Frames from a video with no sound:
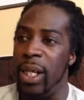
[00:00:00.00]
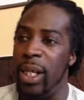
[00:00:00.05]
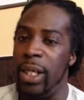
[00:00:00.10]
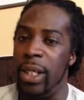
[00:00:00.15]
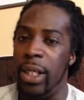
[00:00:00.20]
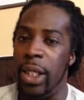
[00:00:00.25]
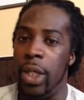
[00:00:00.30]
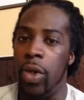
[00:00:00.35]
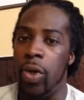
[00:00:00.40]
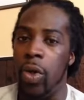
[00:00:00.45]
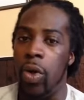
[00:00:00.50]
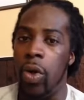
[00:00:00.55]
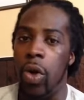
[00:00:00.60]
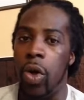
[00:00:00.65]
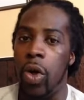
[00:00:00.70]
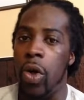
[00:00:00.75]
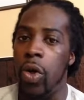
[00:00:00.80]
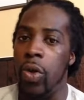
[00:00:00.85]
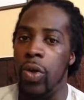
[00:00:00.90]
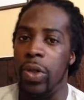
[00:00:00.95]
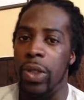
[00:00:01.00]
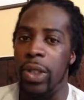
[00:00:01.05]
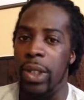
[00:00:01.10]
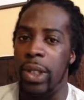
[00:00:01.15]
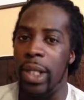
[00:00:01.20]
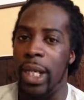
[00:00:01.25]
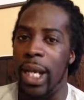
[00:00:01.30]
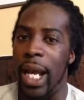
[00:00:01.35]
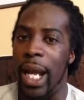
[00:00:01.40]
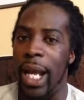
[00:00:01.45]
you know, or close
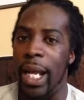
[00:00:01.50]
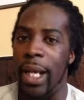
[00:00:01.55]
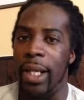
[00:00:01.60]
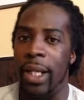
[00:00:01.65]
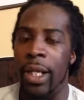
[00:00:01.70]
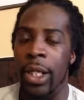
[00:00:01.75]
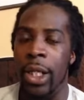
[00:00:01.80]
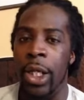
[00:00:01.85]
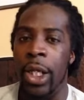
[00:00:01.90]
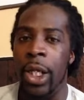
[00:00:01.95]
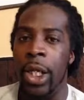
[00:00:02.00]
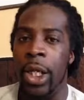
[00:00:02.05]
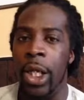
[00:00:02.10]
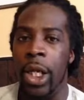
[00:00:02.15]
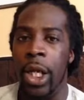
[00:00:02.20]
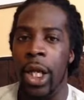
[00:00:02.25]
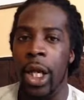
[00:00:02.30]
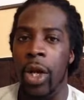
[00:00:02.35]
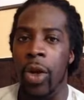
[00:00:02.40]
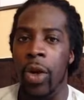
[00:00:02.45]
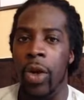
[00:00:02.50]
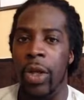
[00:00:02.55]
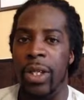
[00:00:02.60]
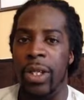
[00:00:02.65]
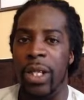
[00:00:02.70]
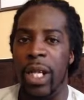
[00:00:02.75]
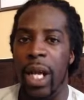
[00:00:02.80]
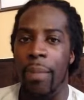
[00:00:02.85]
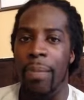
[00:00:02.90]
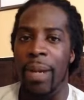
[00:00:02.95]
to that. You know, it's
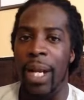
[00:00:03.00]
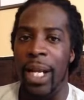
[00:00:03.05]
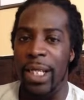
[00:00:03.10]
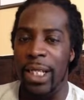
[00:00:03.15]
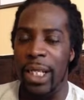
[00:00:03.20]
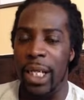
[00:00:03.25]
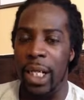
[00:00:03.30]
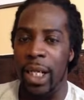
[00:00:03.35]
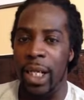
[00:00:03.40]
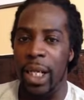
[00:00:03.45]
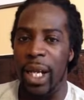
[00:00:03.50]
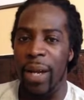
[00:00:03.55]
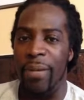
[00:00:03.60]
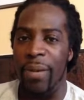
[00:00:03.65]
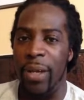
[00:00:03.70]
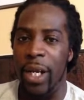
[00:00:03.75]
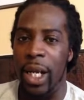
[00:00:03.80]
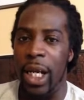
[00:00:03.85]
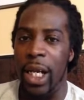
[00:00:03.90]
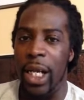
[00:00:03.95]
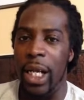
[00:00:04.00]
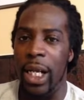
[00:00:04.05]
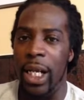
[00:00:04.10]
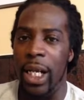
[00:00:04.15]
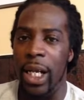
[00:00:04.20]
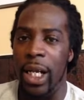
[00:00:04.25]
a blessing, definitely.